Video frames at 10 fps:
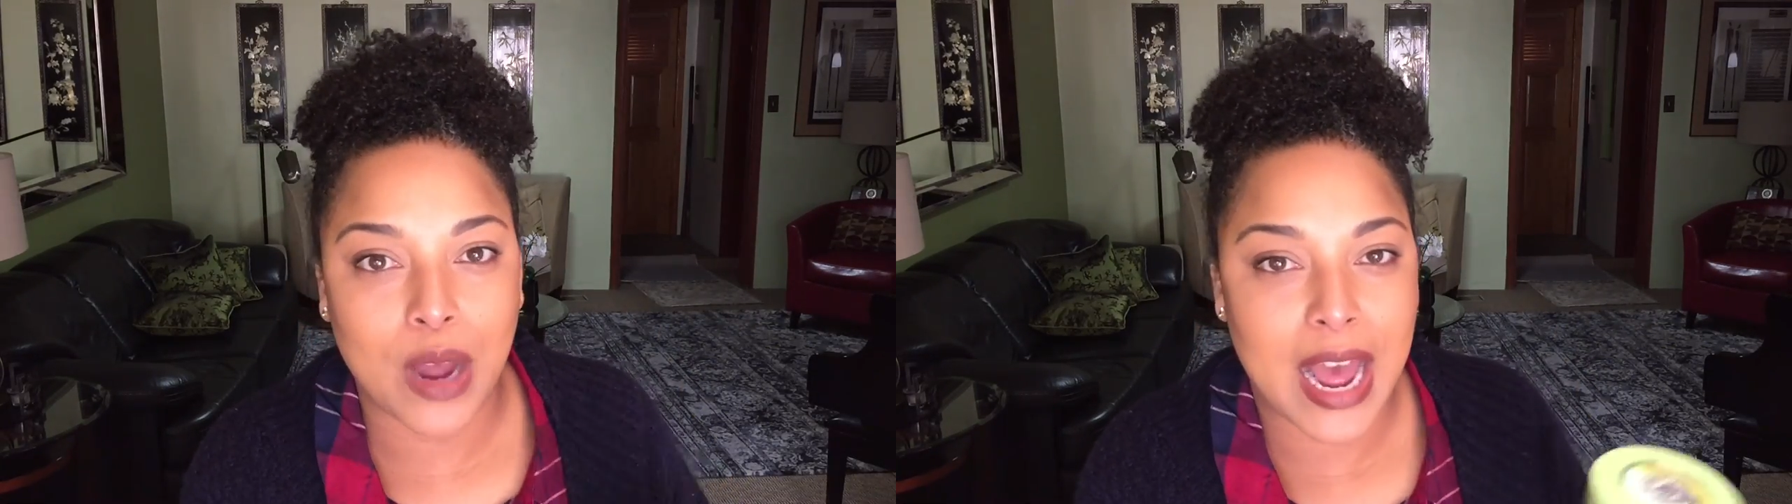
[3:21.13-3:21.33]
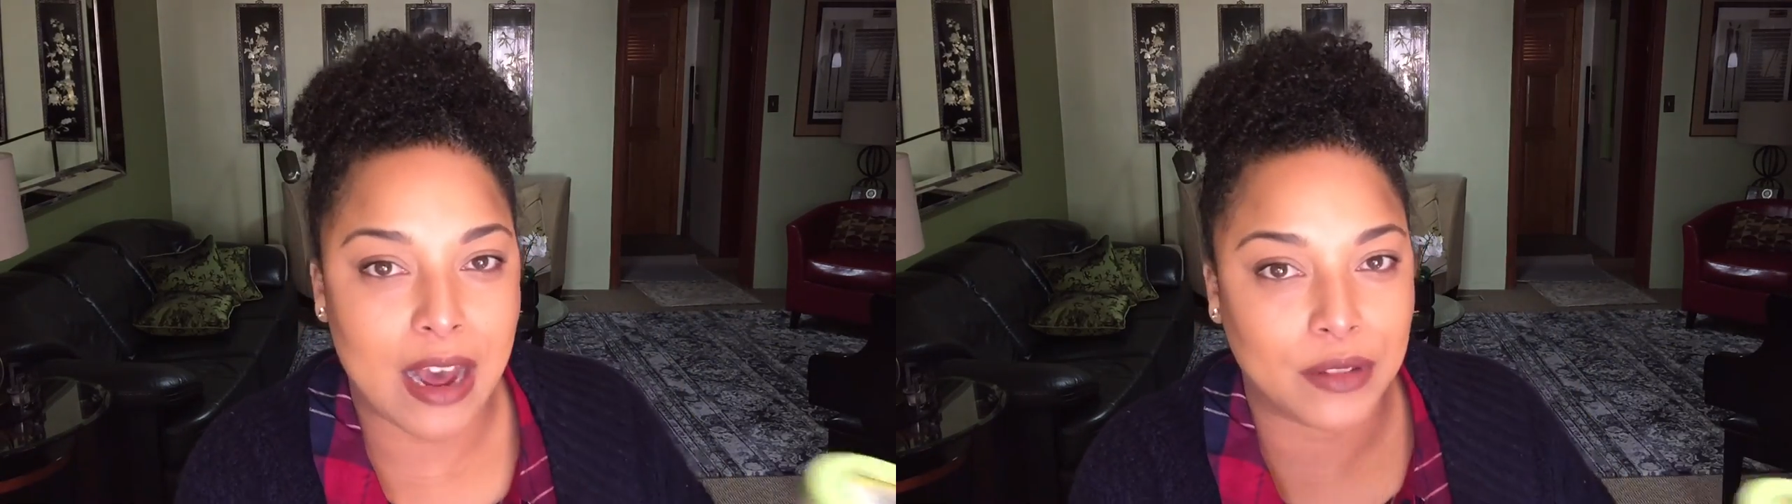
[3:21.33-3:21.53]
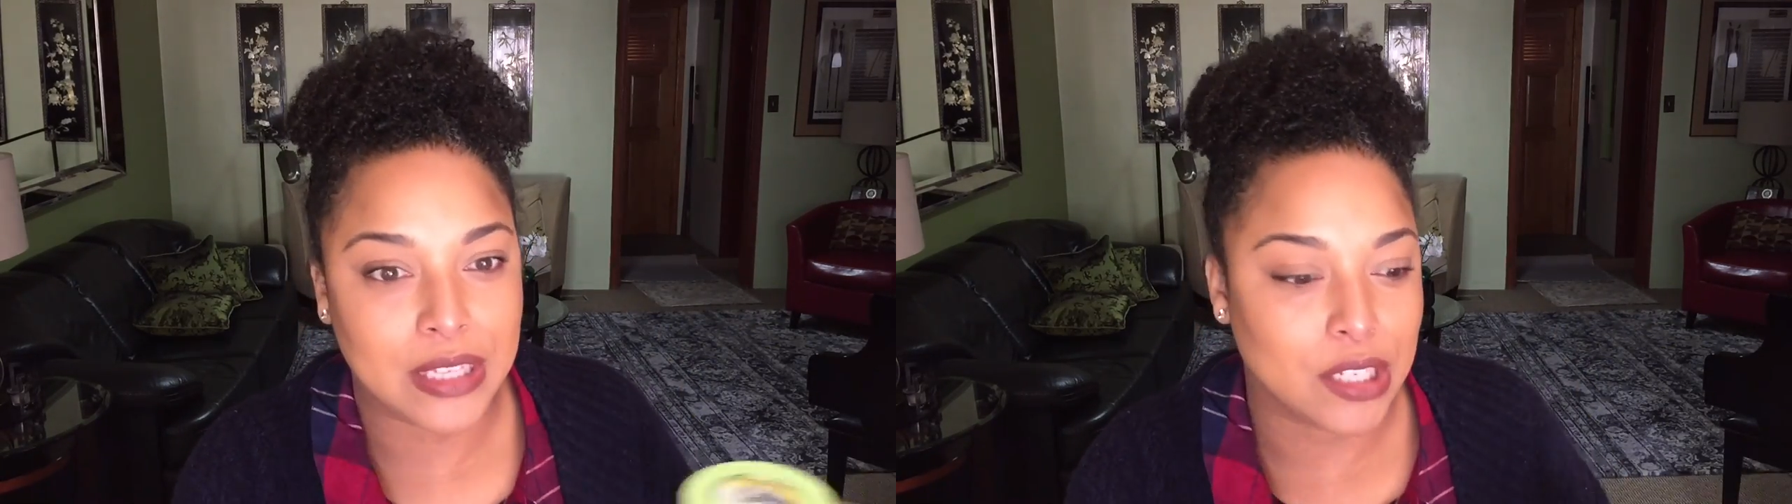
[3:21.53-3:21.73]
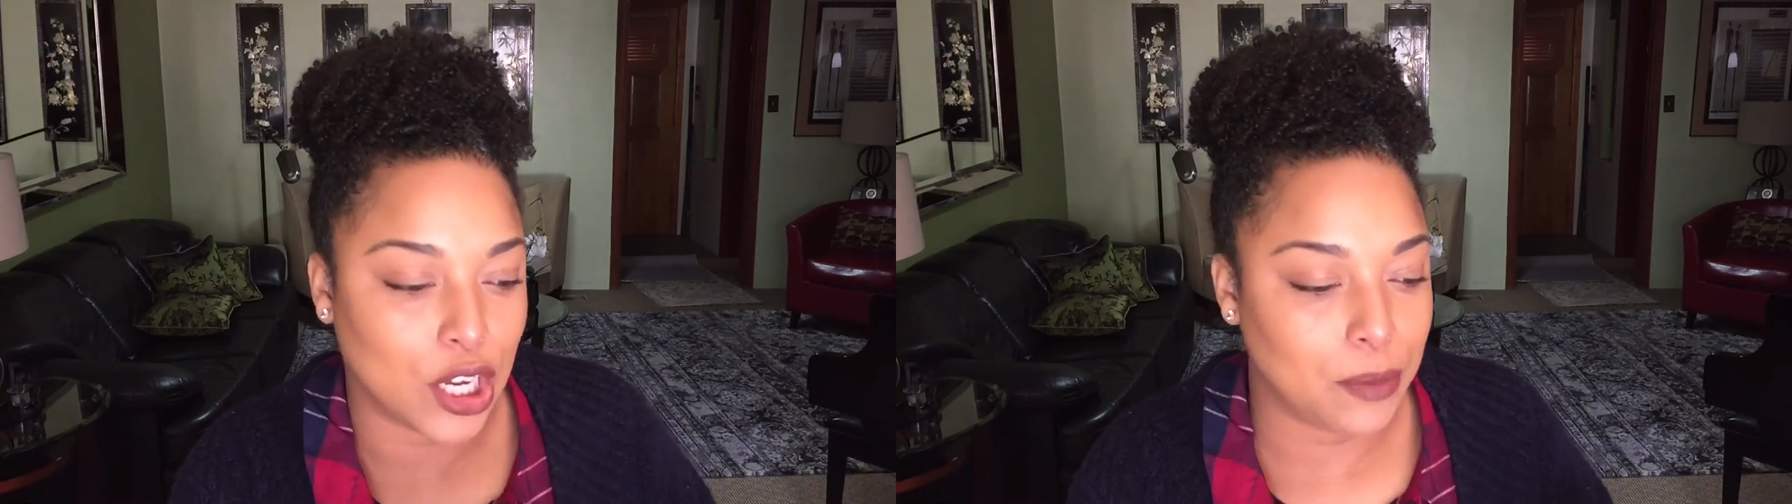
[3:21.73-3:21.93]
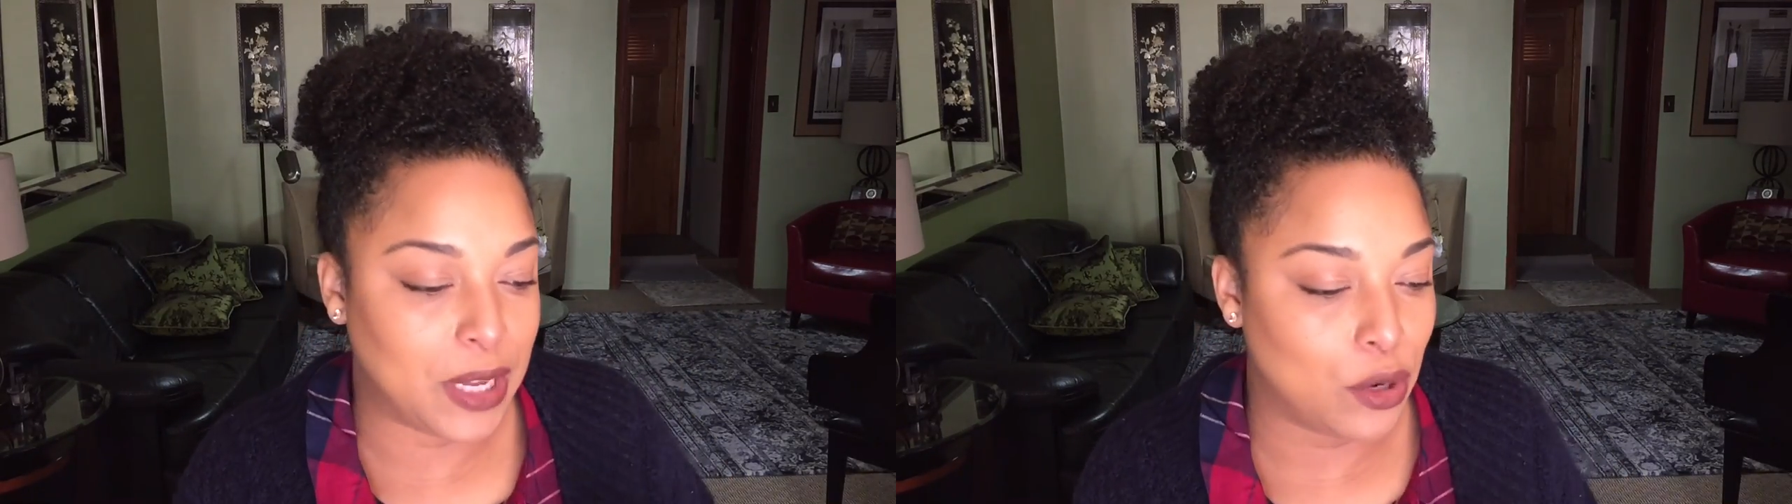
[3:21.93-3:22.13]
how these are
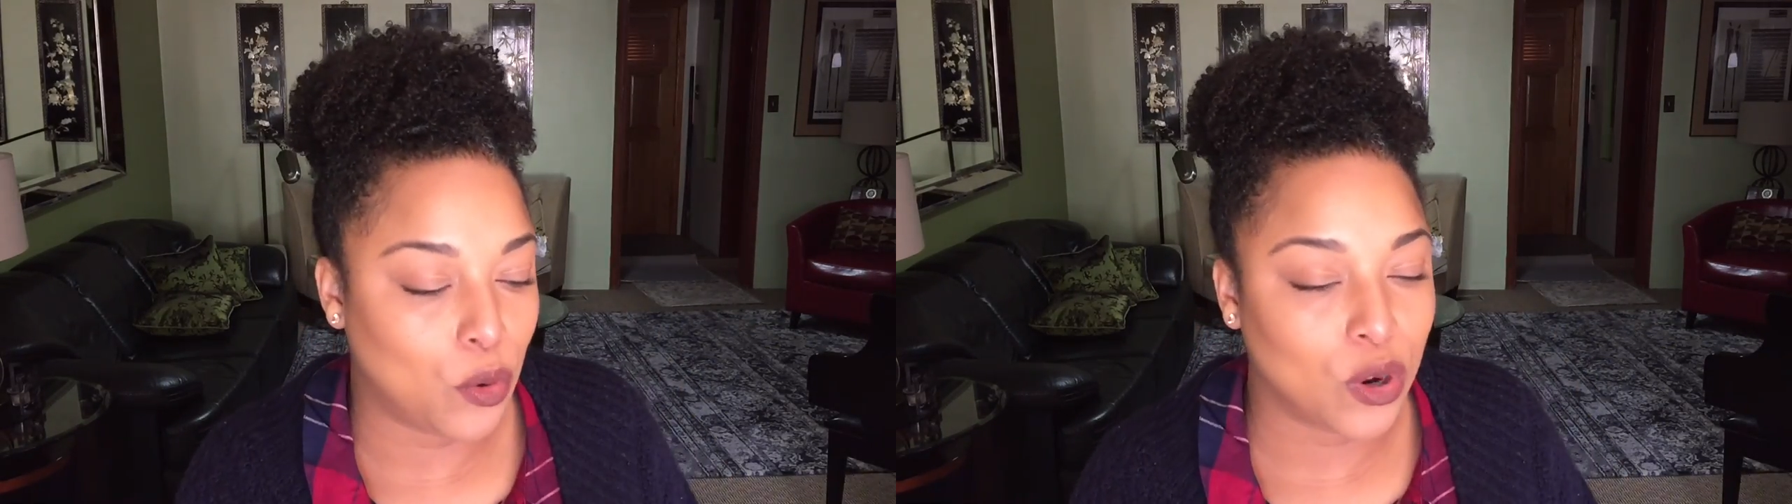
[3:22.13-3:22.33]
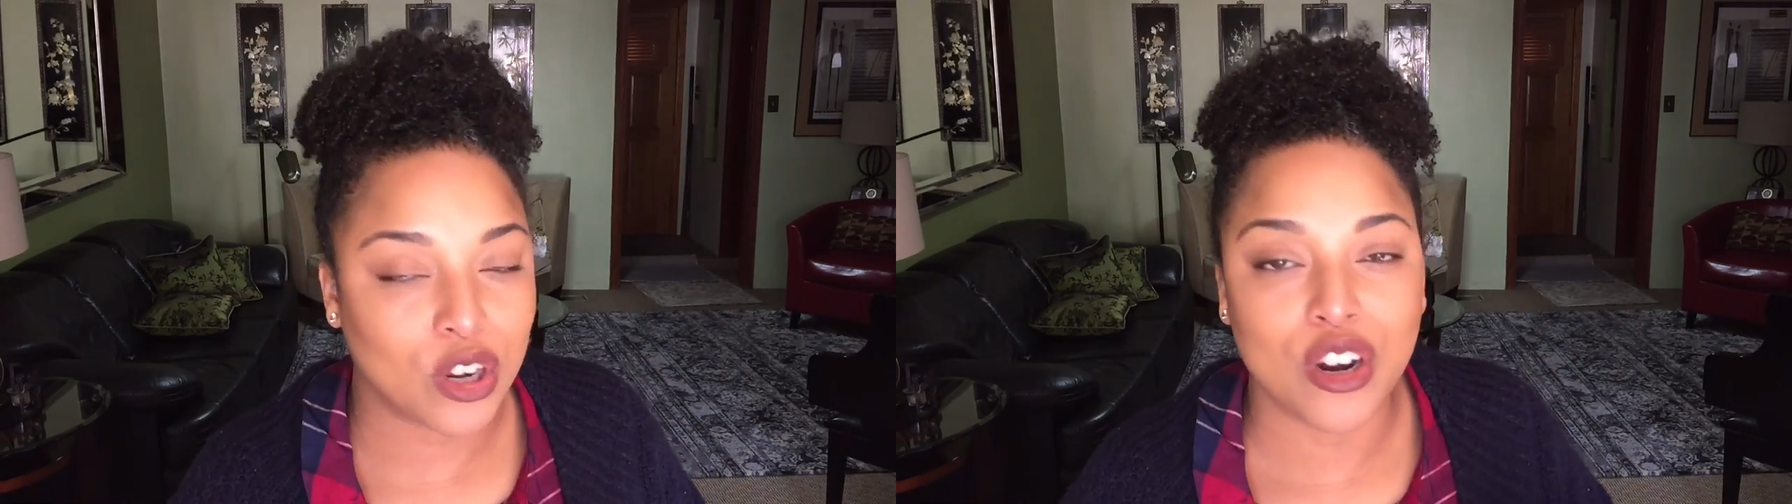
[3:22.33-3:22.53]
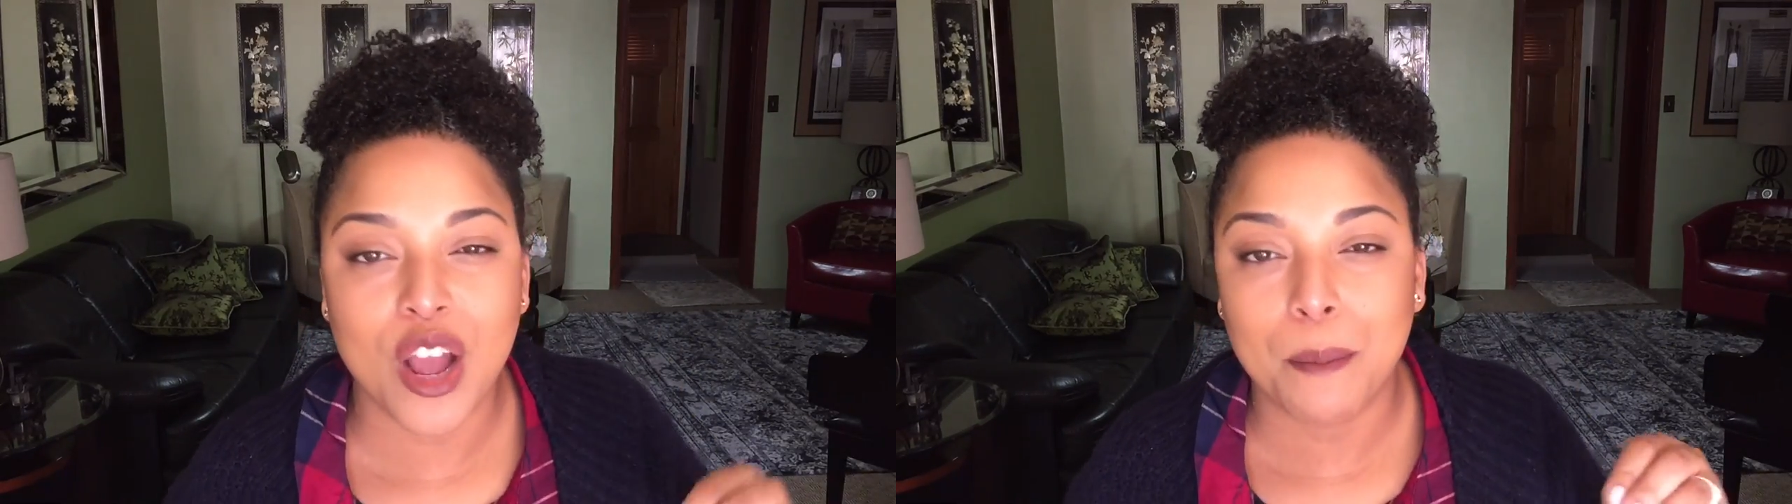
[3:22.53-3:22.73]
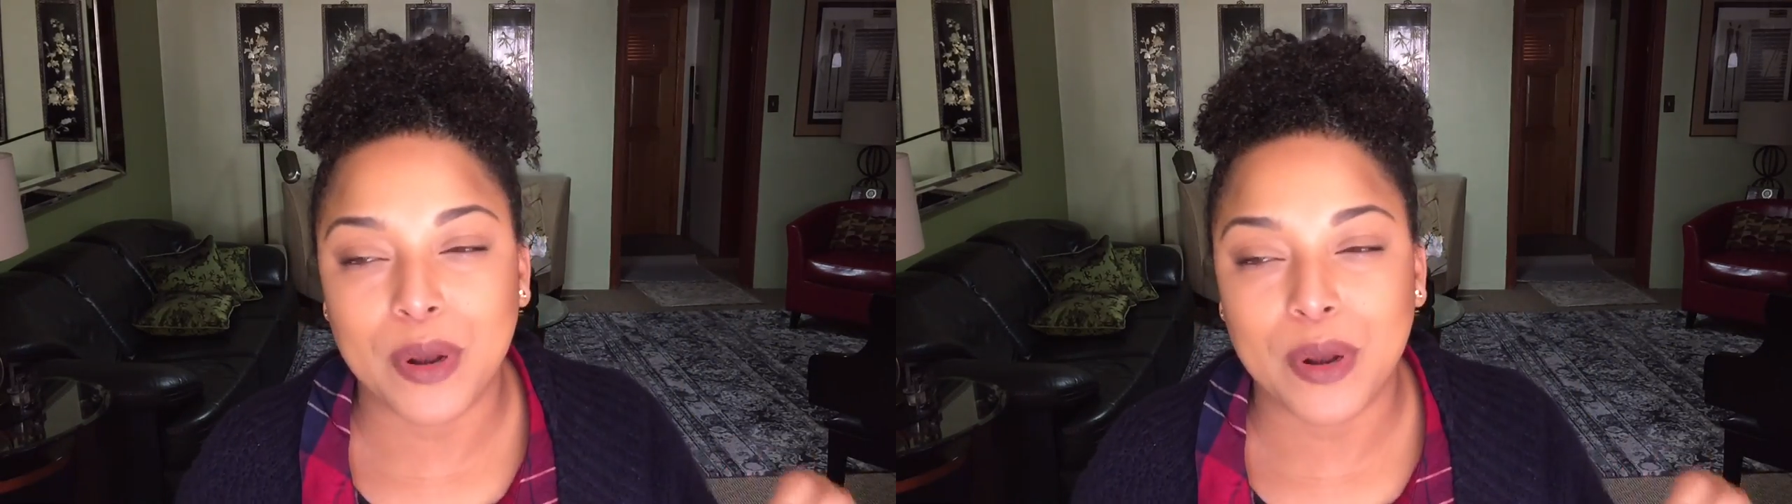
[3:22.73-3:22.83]
going to be in order,